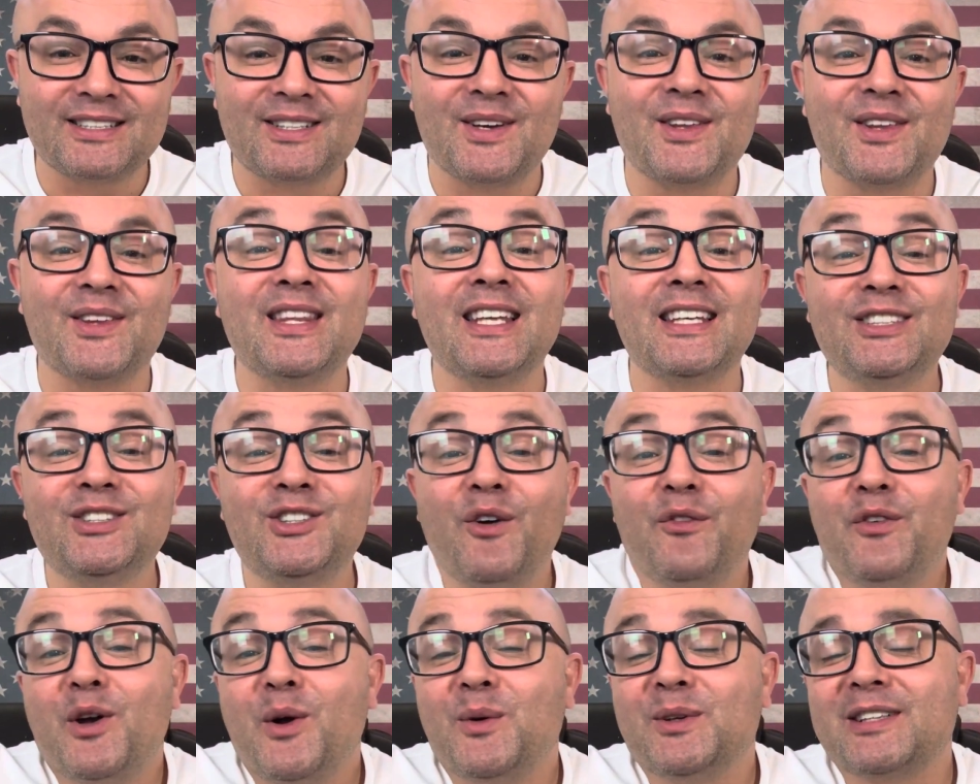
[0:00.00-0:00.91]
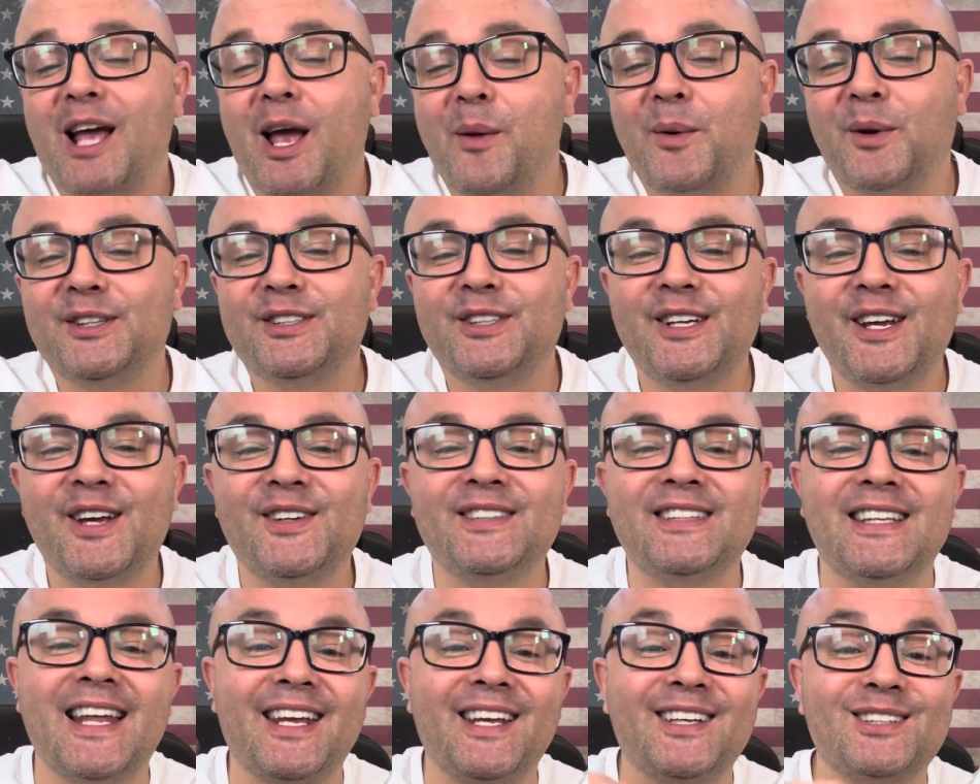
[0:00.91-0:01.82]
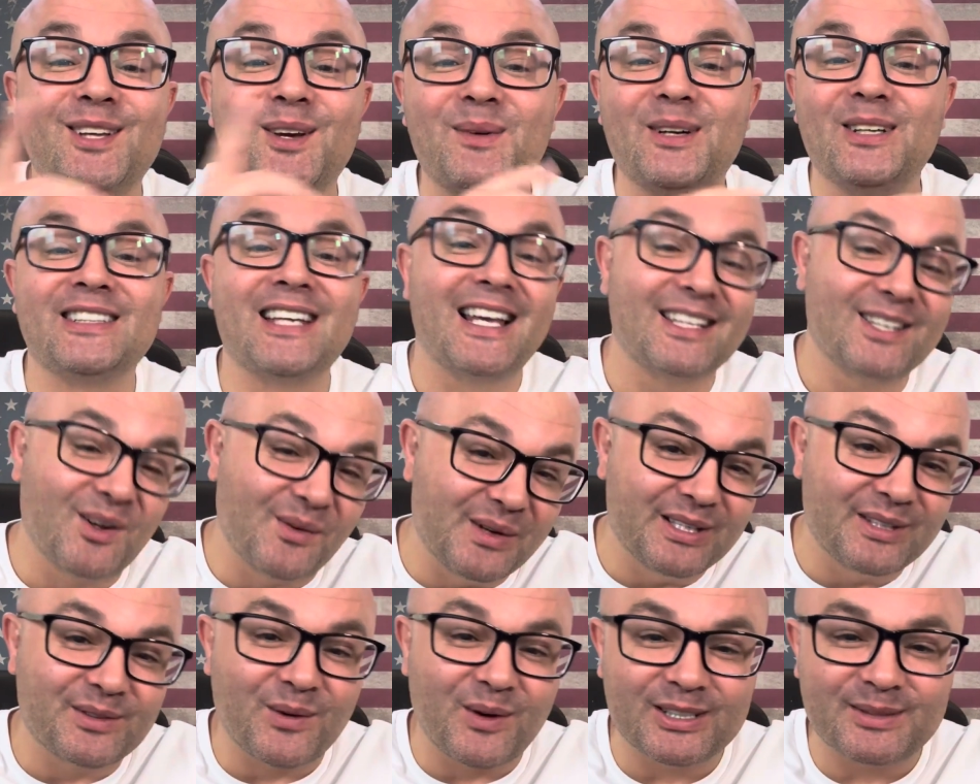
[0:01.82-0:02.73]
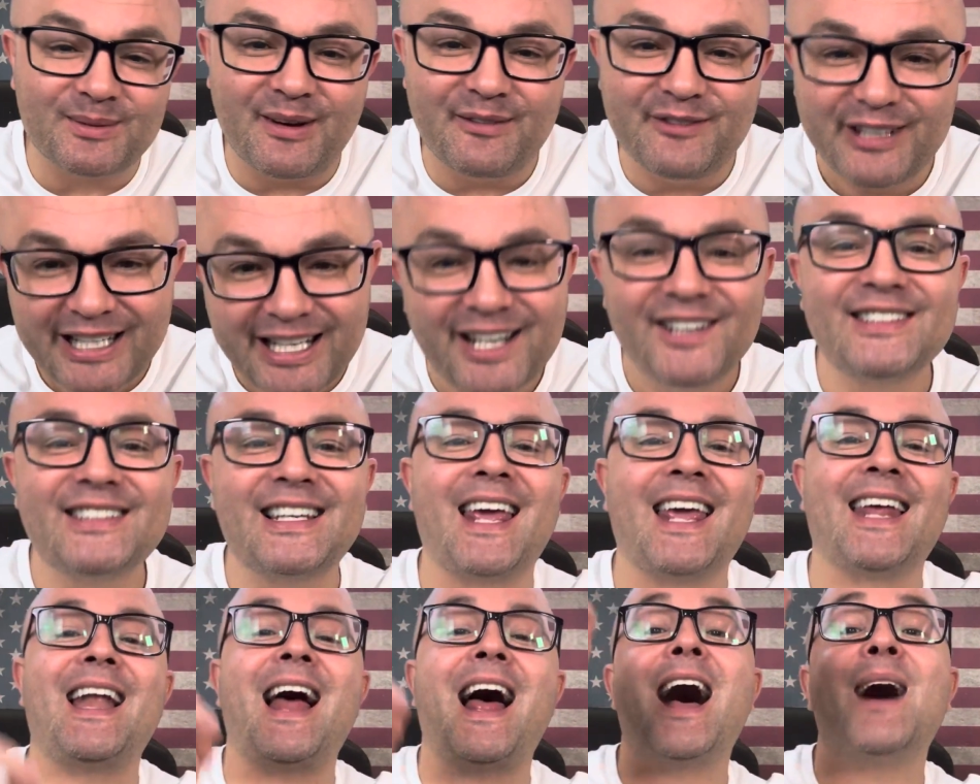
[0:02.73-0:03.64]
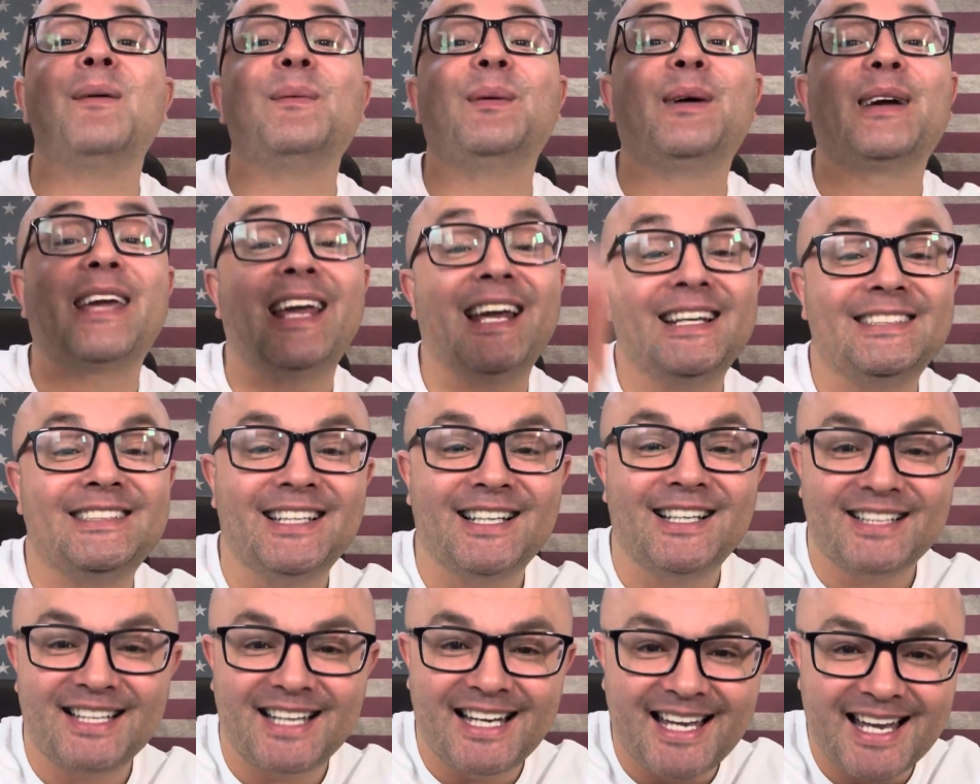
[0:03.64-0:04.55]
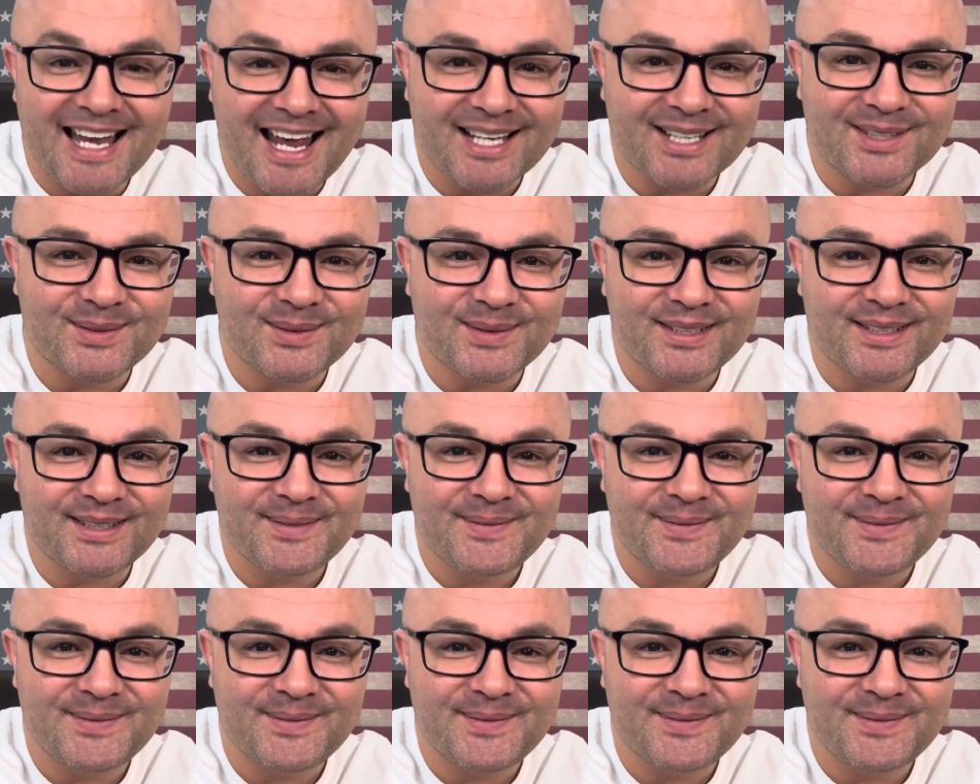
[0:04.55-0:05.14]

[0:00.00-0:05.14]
So this is Joe Phil with SkyPoint Studios. Thank you so much as always for watching my videos and I will catch you on the next one.